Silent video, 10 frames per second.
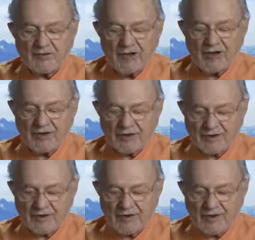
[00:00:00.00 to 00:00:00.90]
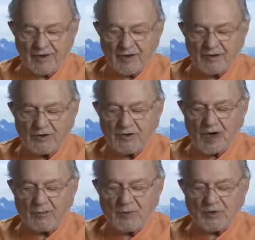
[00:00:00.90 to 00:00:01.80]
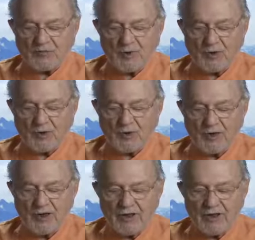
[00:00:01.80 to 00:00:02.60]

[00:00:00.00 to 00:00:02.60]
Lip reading: mind, took up his bow,